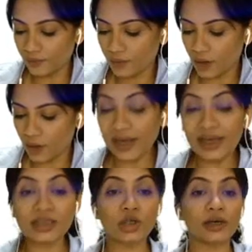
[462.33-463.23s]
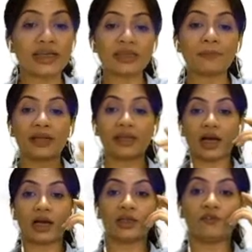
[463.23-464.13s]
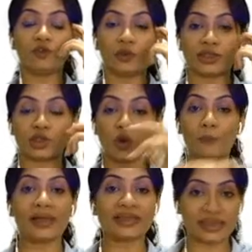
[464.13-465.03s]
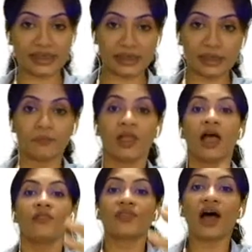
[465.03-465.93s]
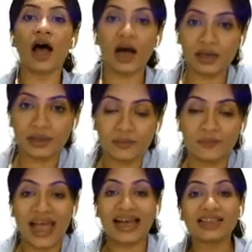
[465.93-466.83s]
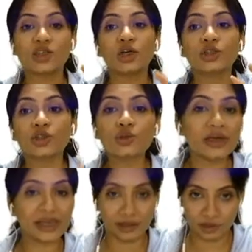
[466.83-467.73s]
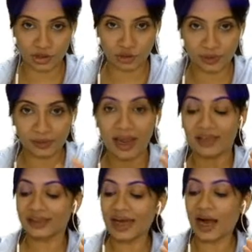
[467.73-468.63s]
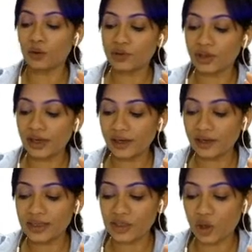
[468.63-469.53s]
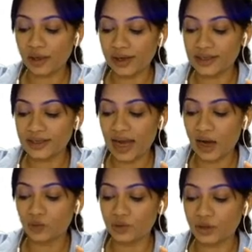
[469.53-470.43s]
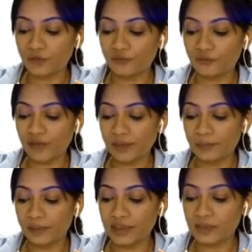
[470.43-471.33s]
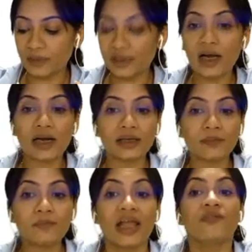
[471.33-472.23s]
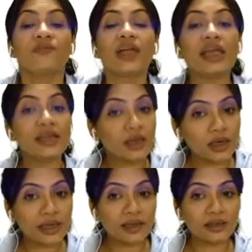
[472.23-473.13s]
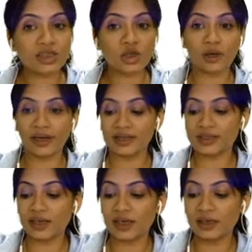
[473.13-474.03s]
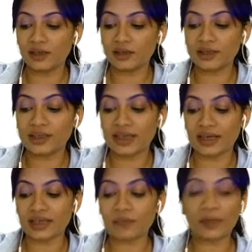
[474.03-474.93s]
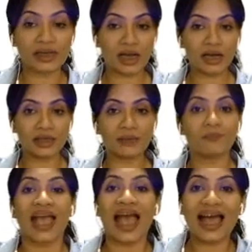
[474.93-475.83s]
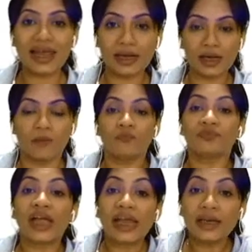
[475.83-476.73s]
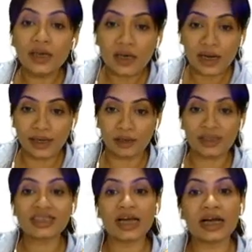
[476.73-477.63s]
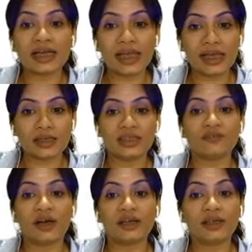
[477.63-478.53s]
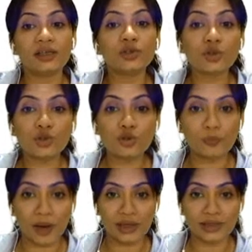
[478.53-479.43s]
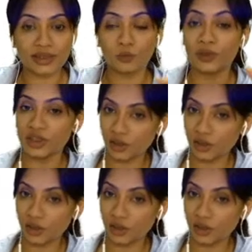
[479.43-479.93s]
Okay, it's called as the pericardial fluid. So basically, the heart has got two layers to it. The outer layer is called as the outer fibrous pericardium. The inner layer is called as the inner serous pericardium. And the inner layer is again divided into two parts. Which are